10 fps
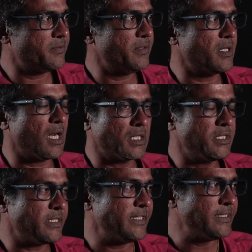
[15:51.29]
The
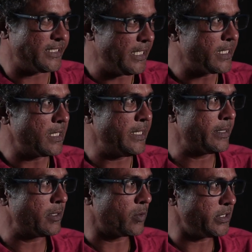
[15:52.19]
largest is Chilika Lake
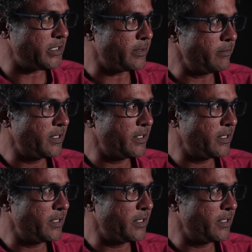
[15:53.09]
in Odisha.